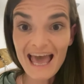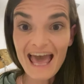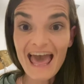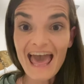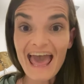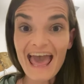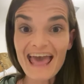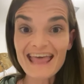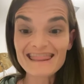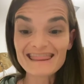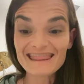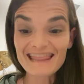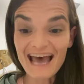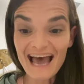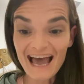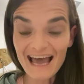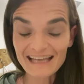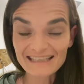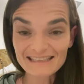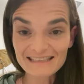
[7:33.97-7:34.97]
And
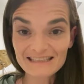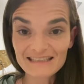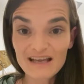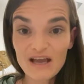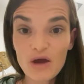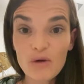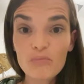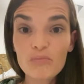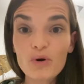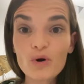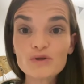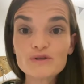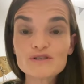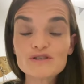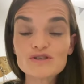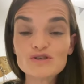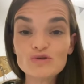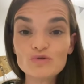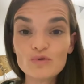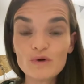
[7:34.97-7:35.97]
that
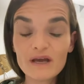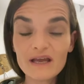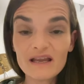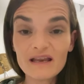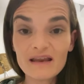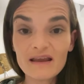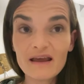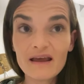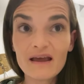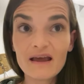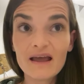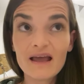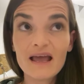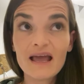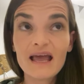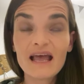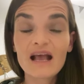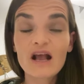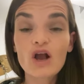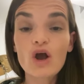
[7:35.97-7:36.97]
puts you in a
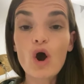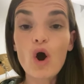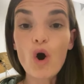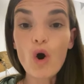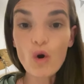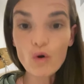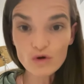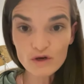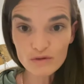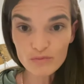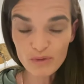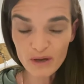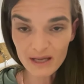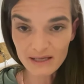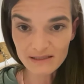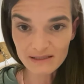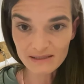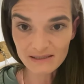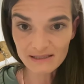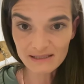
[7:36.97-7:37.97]

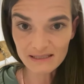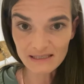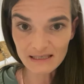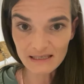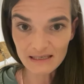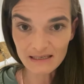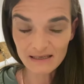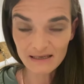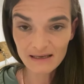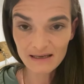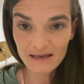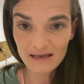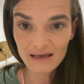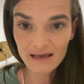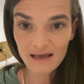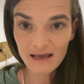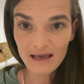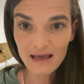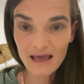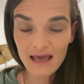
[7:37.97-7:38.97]
codependency
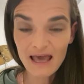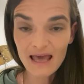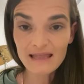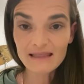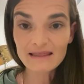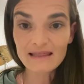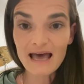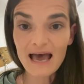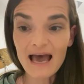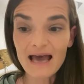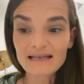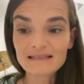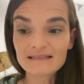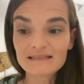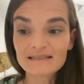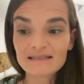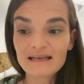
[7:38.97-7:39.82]
that